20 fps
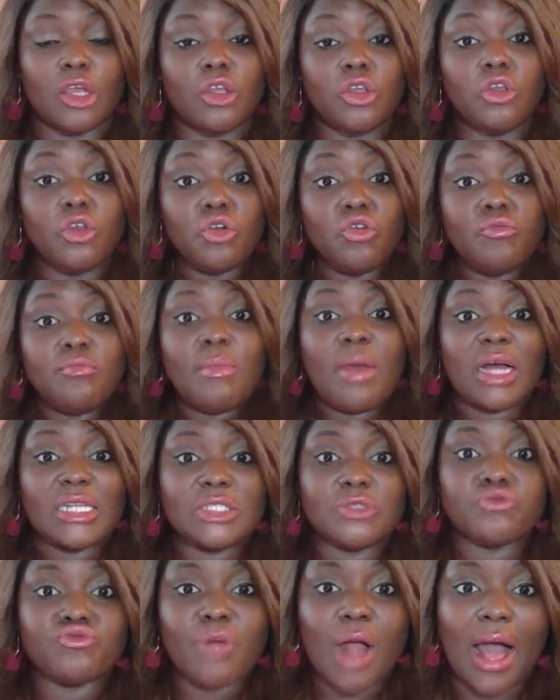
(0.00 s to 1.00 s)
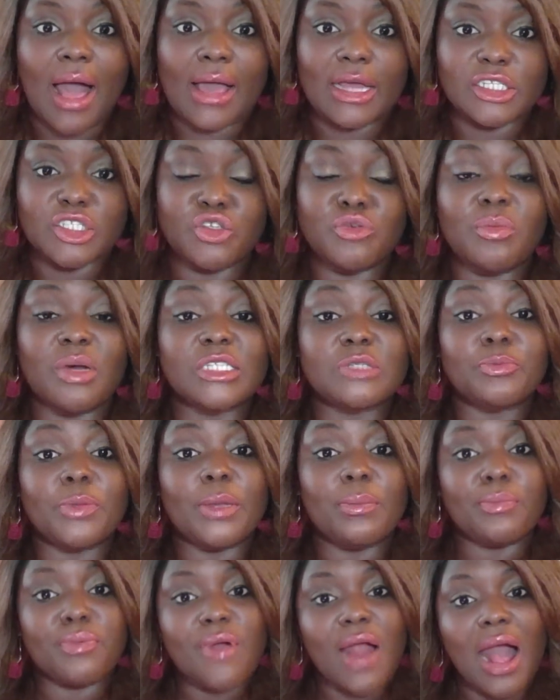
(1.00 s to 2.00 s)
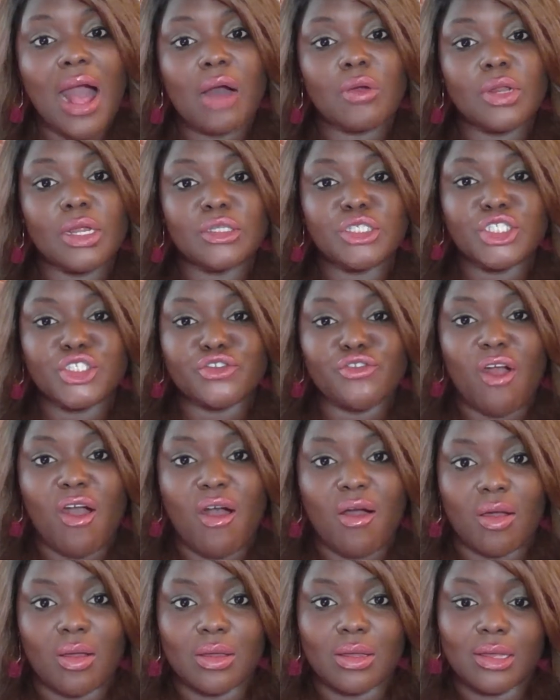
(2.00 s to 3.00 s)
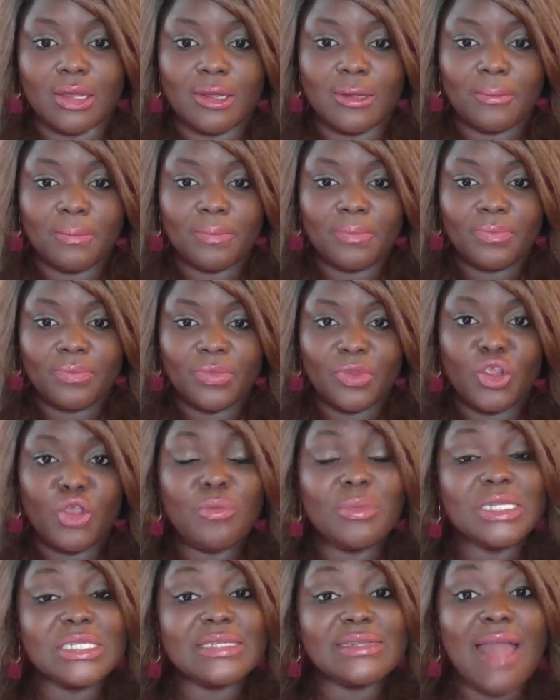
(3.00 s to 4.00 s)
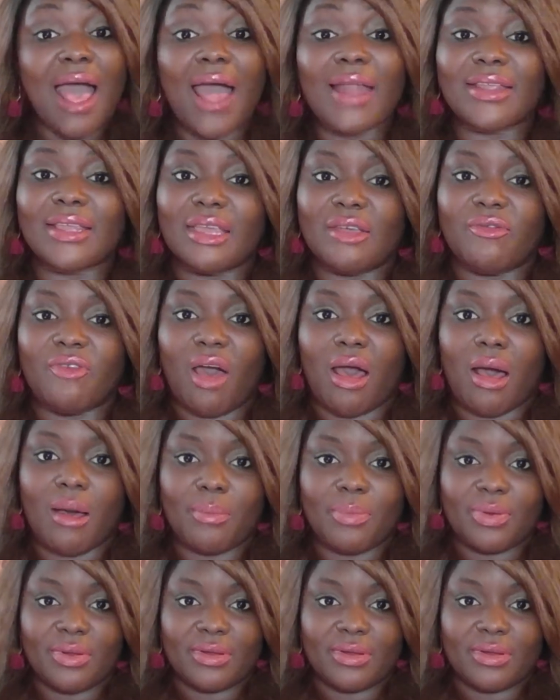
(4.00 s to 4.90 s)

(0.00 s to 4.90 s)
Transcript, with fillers: You must rise. You must be proud and strong. You must not give up.